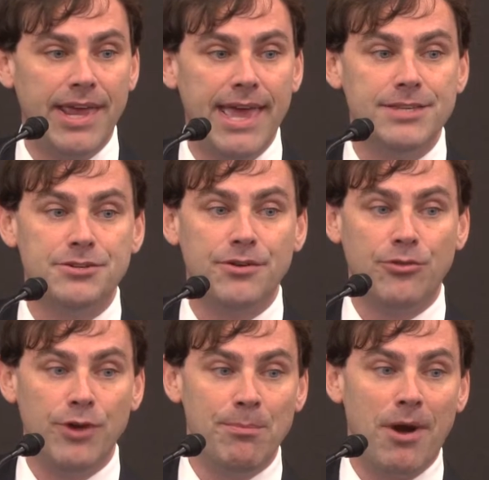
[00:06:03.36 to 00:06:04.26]
cancer,
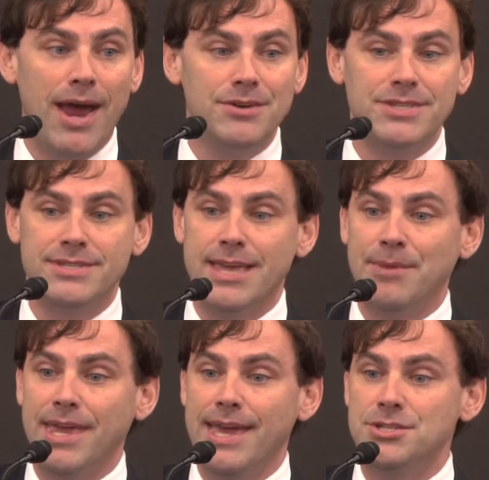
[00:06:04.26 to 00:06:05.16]
3 prior
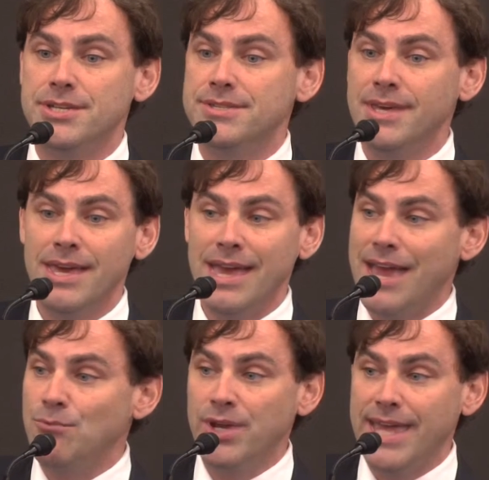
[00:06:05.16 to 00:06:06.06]
systemic agents,
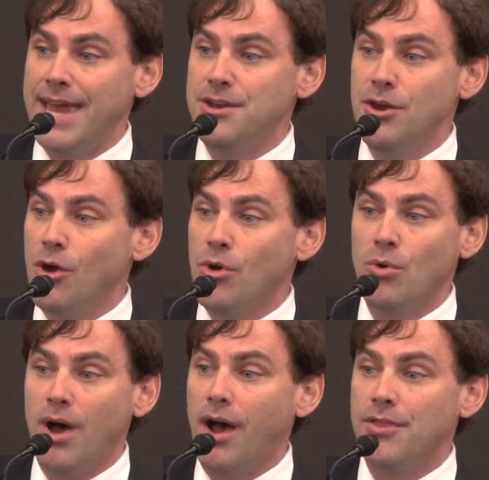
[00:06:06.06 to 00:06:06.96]
and really had
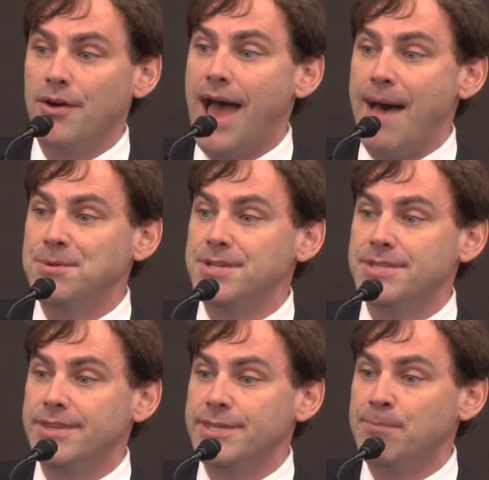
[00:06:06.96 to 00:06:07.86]
no other options
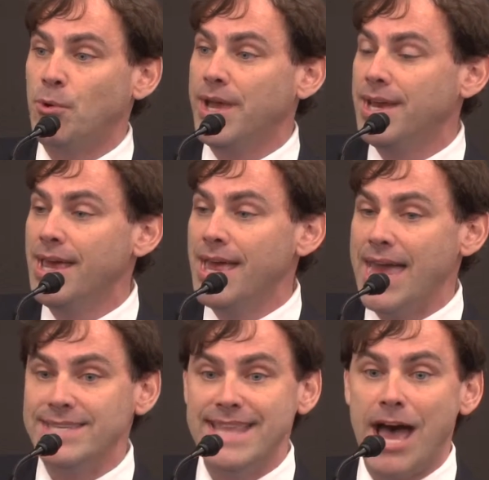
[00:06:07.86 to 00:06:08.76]
at this point, and
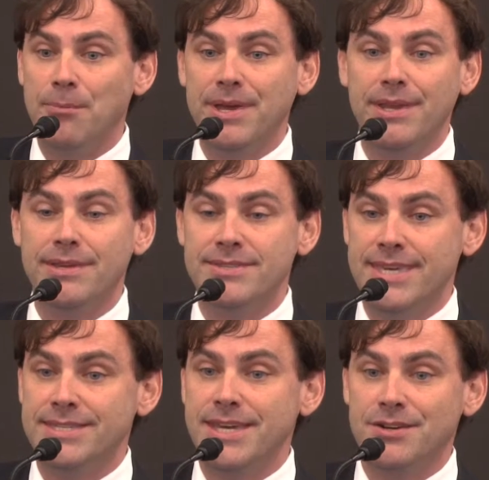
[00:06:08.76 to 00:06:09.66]
has now been
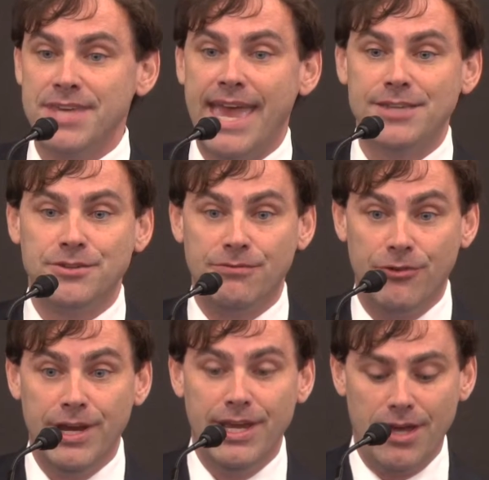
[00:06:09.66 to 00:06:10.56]
6 years
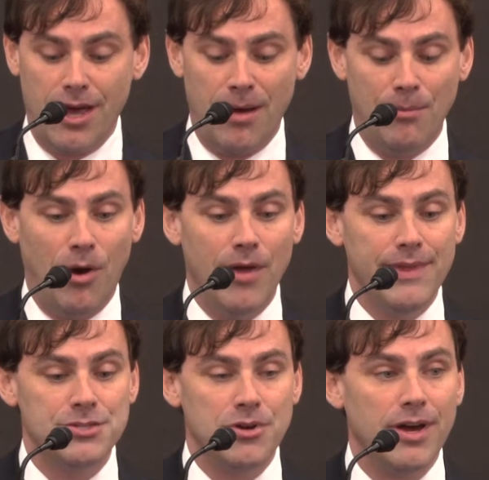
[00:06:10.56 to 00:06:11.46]
cancer-free on
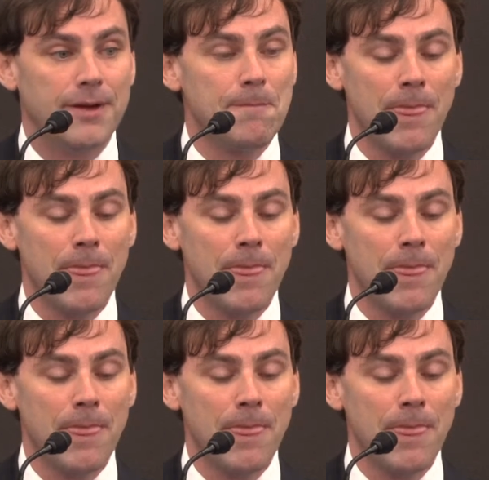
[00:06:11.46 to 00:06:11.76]
this drug.